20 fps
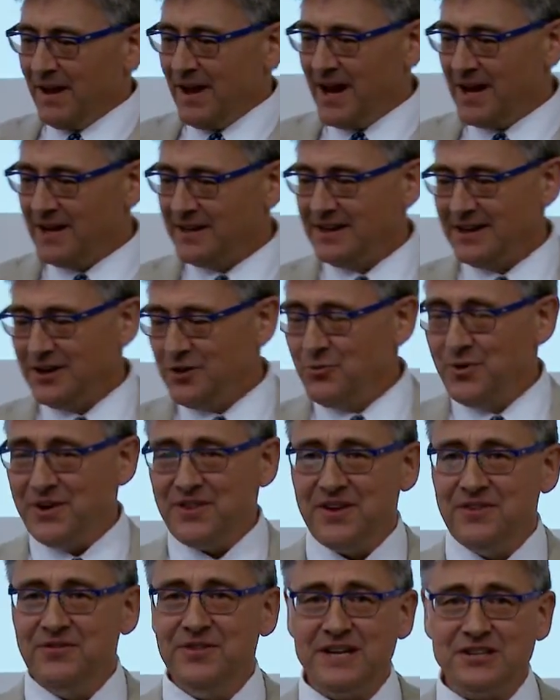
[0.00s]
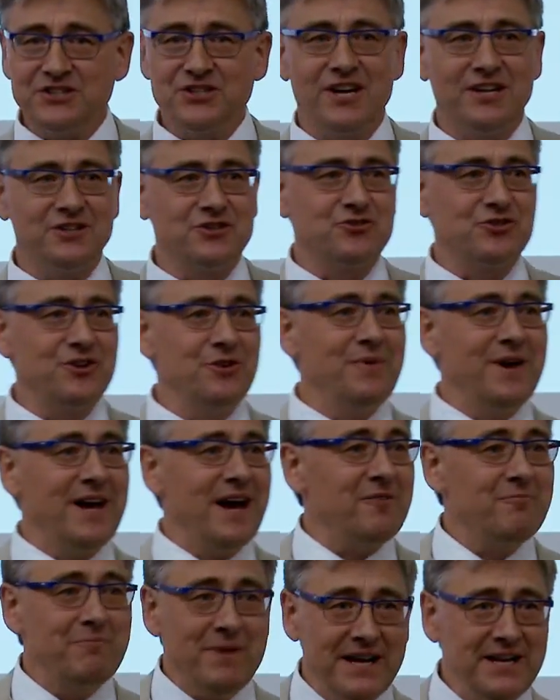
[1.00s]
And within this country, we
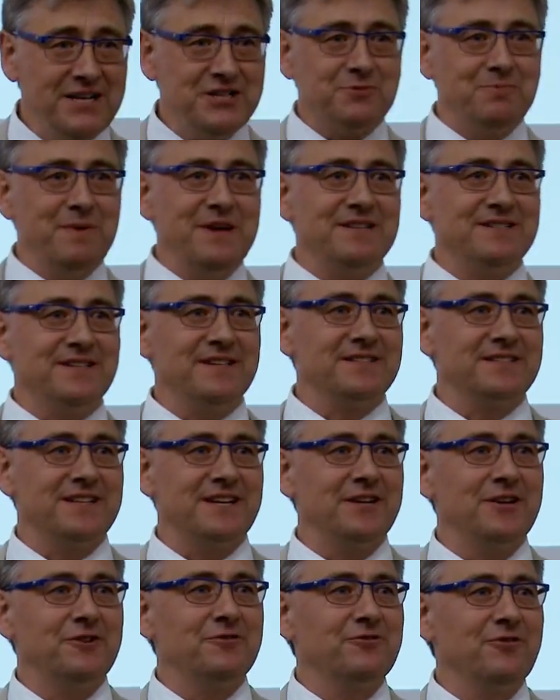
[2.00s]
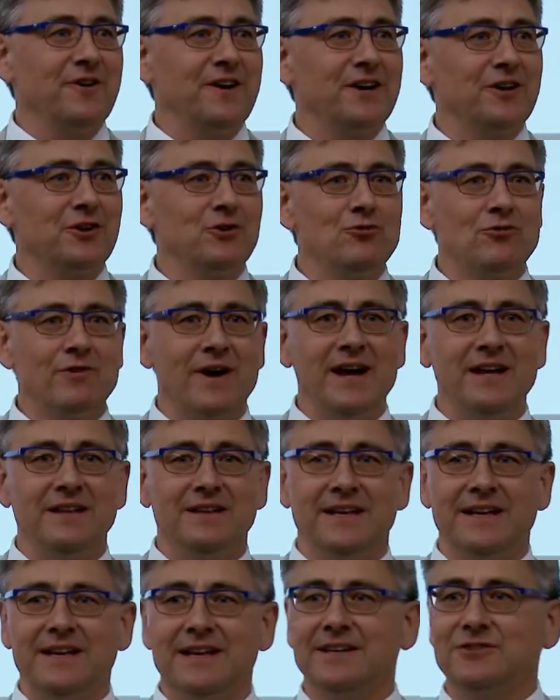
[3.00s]
have many species that have
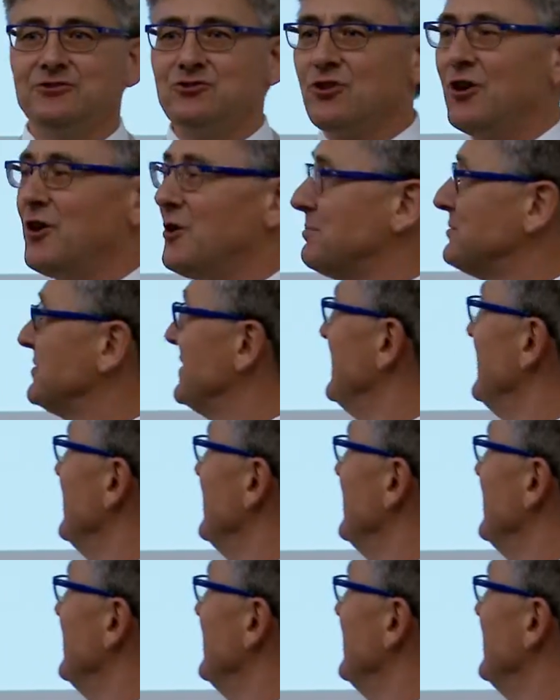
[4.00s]
greatly dropped